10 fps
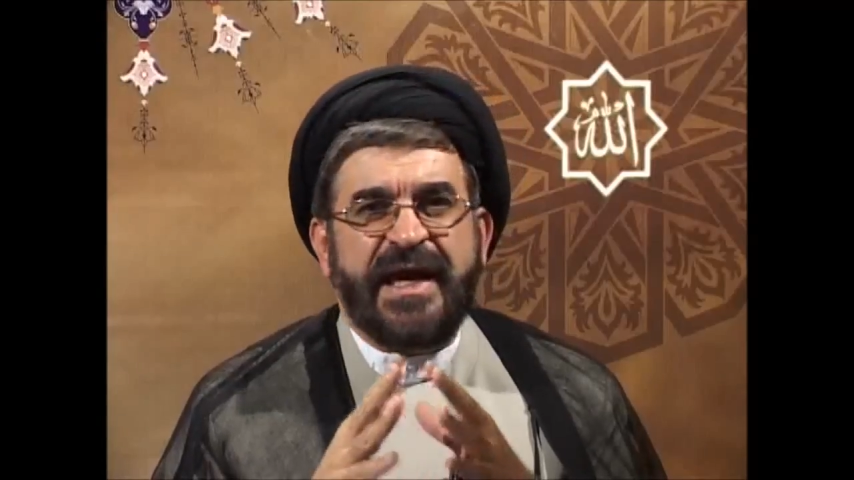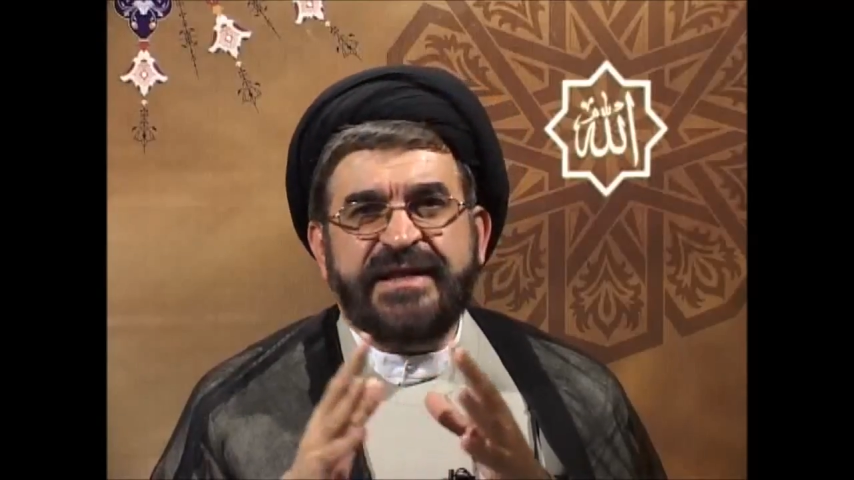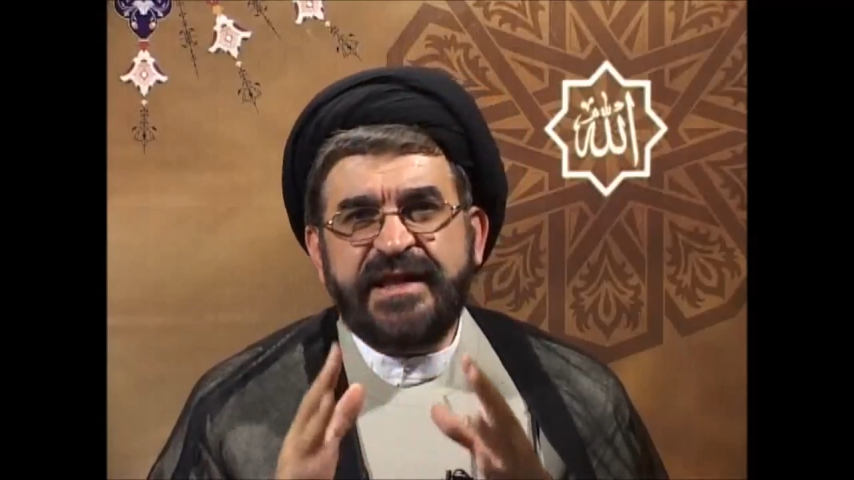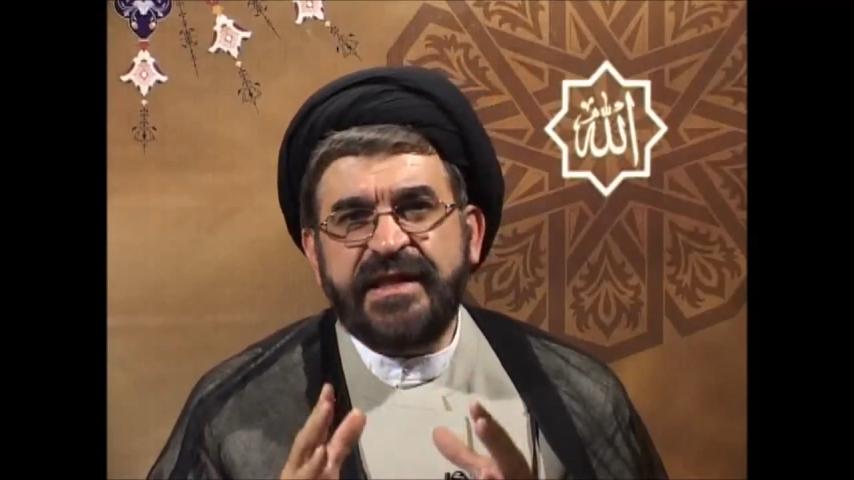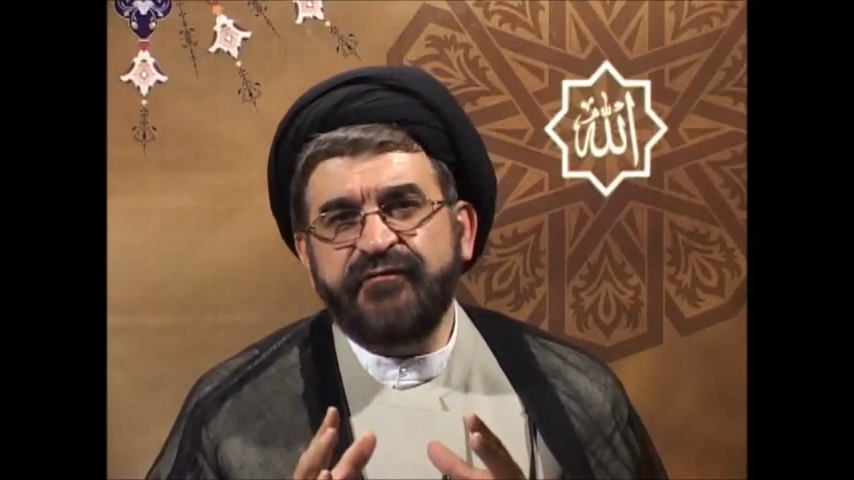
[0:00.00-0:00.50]

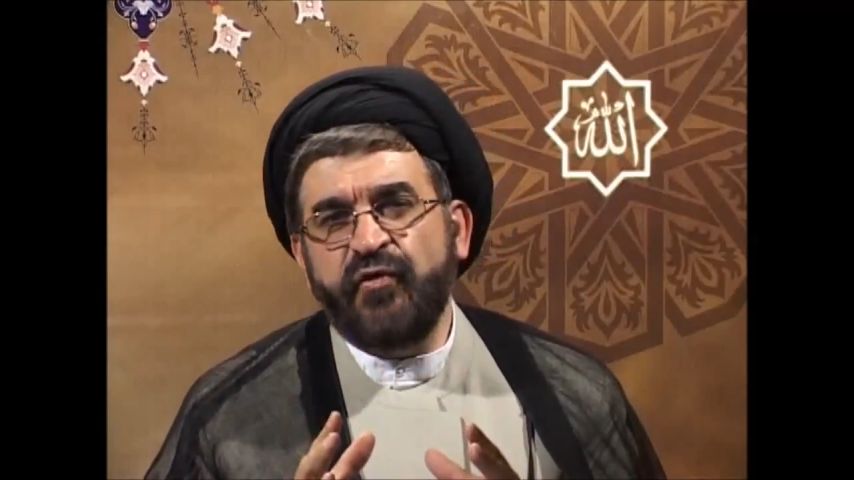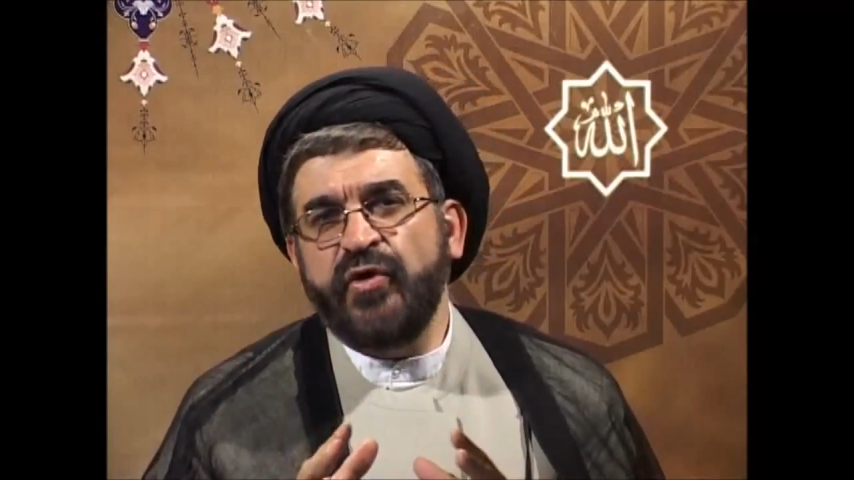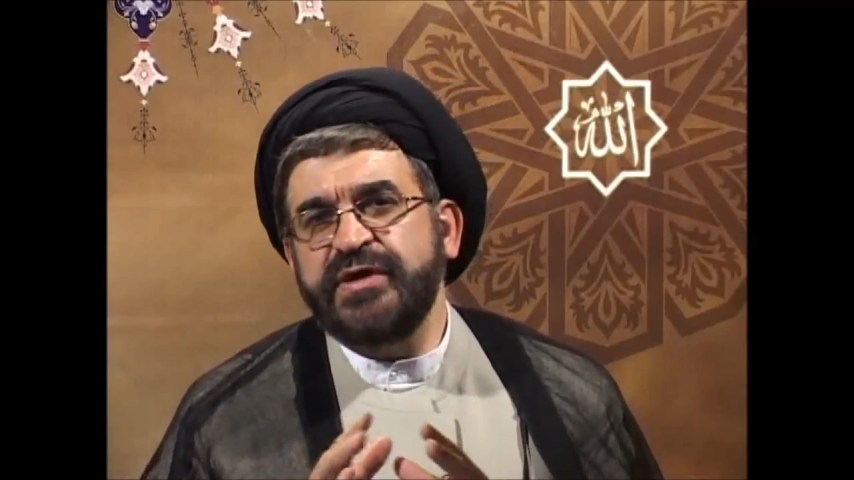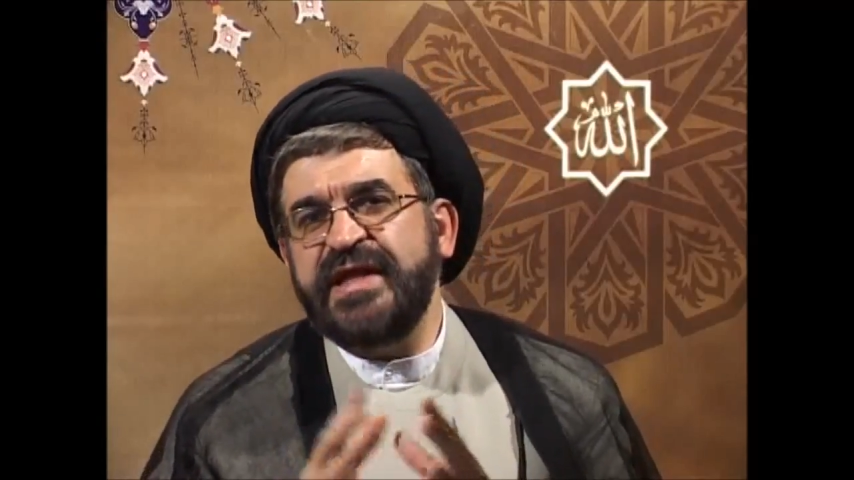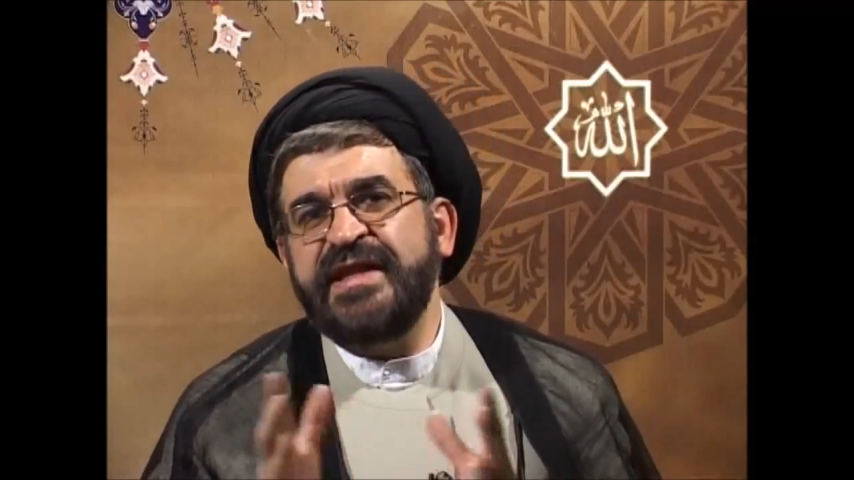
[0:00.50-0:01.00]
and this
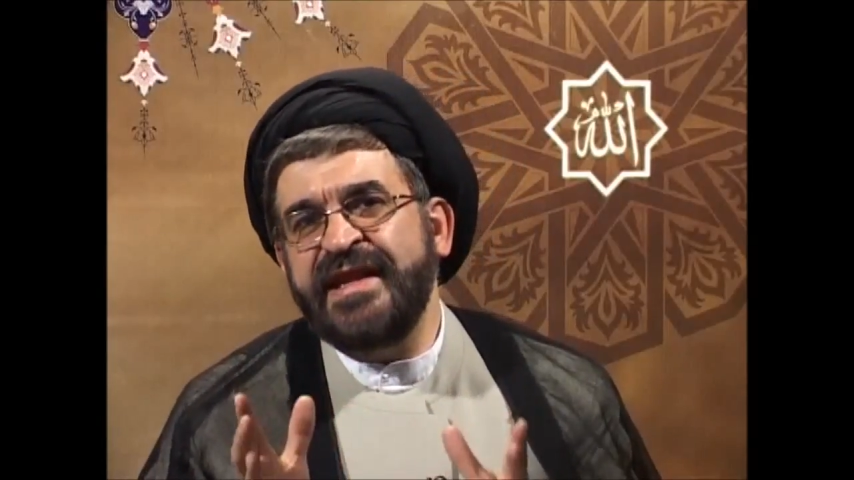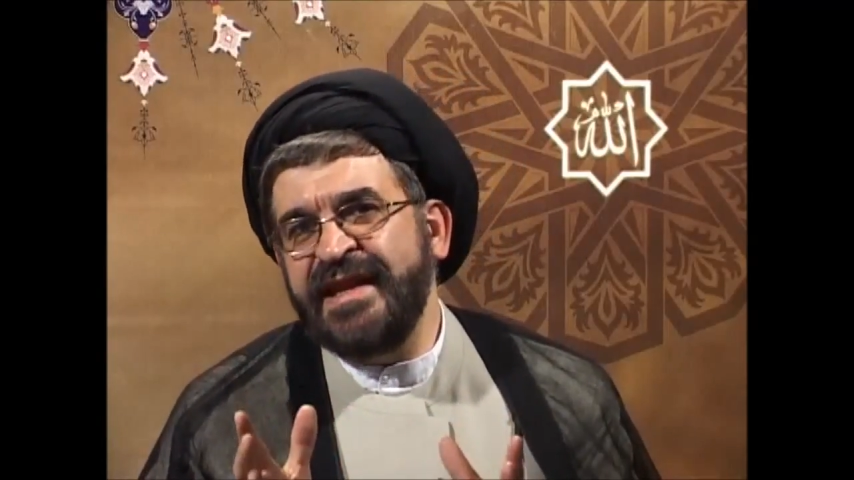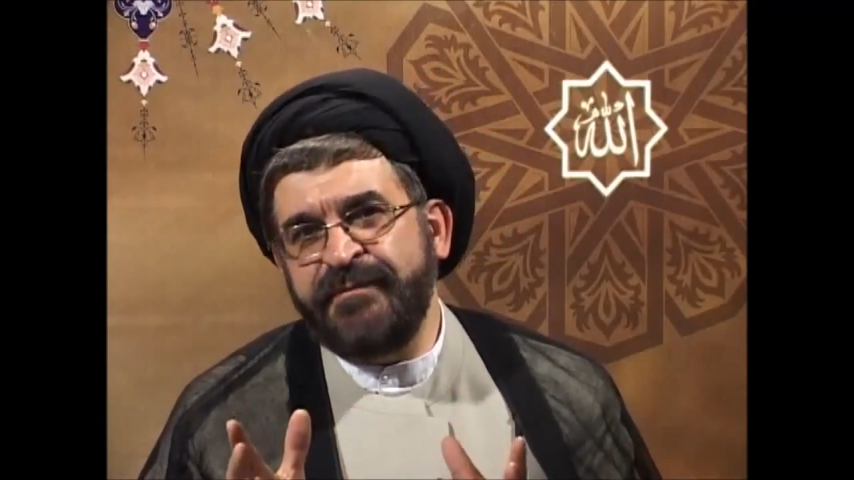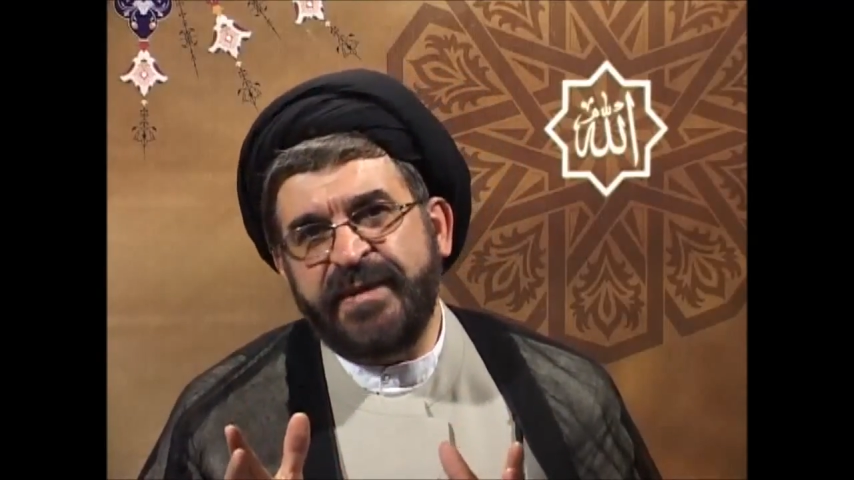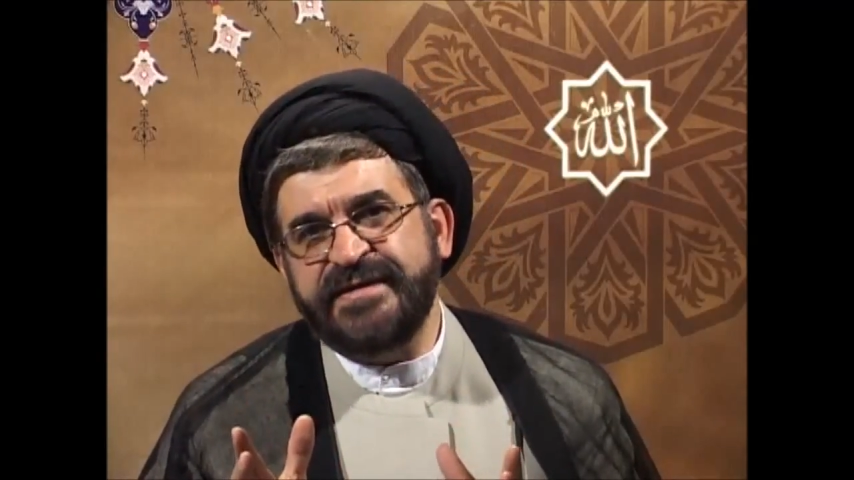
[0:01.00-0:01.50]
world is
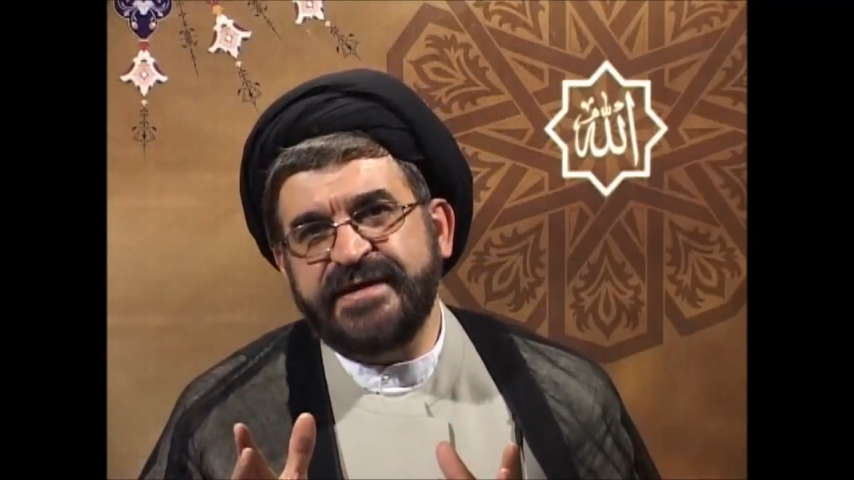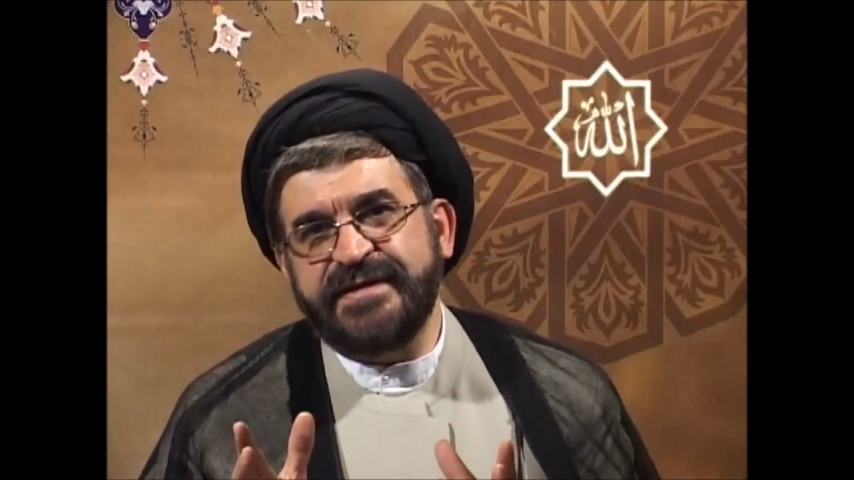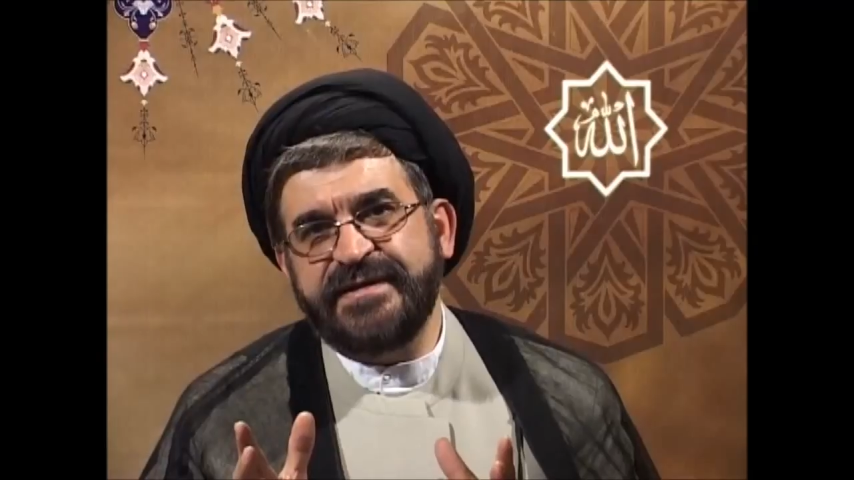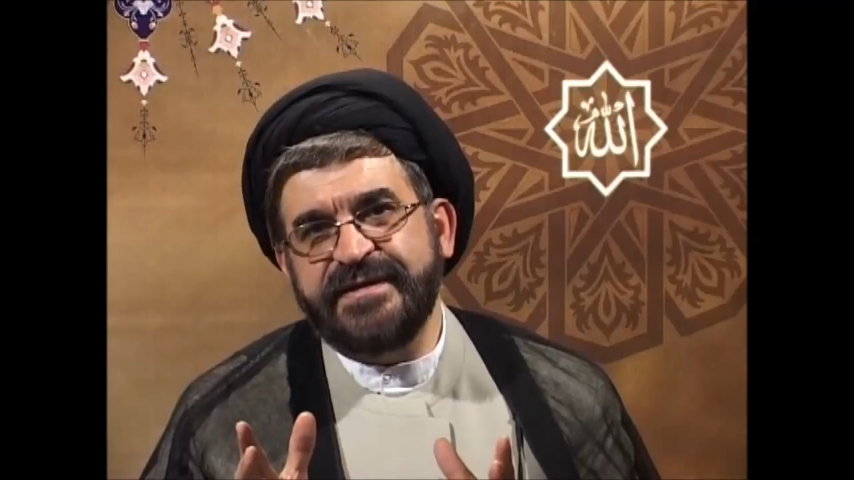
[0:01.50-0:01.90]
limited,